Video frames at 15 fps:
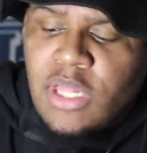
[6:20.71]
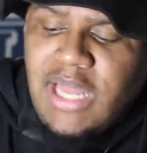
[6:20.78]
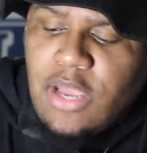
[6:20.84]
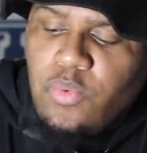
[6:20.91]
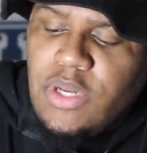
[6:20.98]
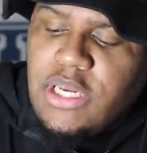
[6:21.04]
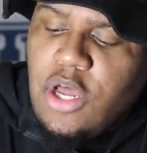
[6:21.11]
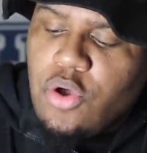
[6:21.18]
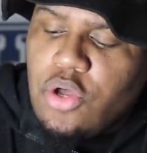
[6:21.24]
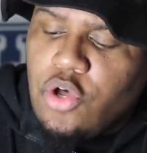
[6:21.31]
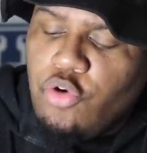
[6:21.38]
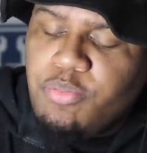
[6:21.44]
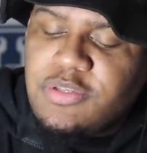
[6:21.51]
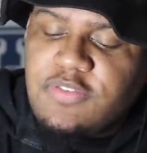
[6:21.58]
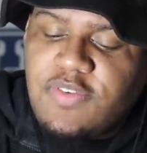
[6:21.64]
Like we know
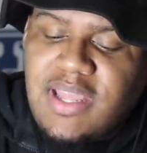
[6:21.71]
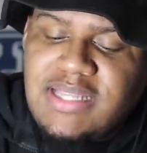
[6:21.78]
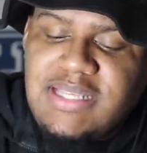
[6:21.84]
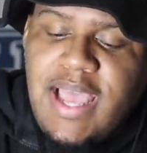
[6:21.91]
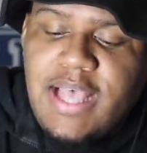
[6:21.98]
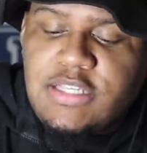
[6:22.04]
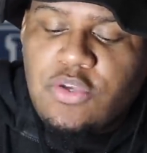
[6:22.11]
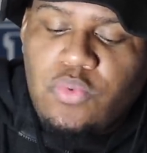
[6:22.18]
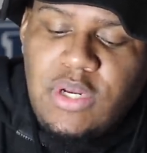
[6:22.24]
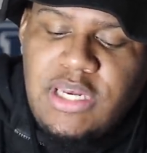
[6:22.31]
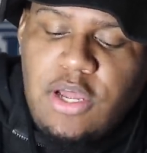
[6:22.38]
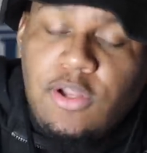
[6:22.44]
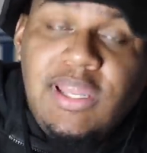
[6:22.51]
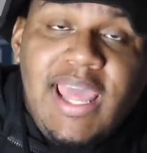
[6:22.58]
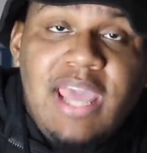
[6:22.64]
Coop is fantastic. We
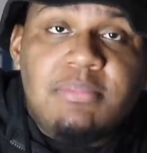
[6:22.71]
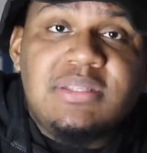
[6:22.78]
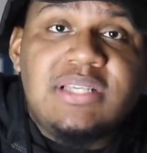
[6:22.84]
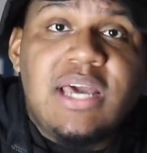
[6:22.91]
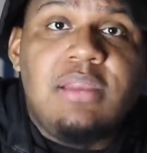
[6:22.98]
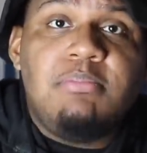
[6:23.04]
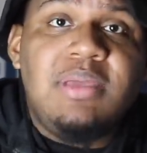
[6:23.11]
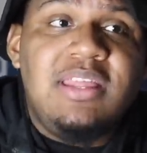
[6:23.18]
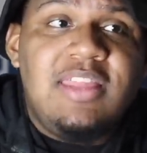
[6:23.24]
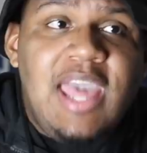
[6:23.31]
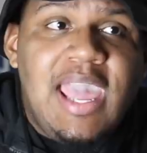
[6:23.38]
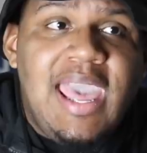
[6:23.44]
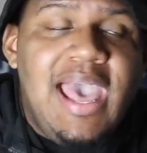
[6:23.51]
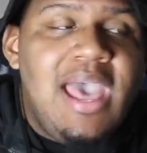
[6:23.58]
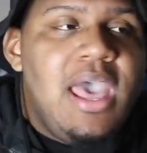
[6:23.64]
know Lamb is going to be
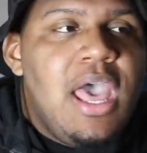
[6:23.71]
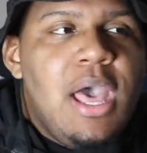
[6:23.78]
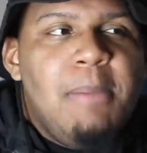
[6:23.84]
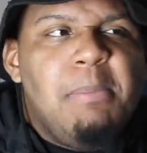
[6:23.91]
that guy.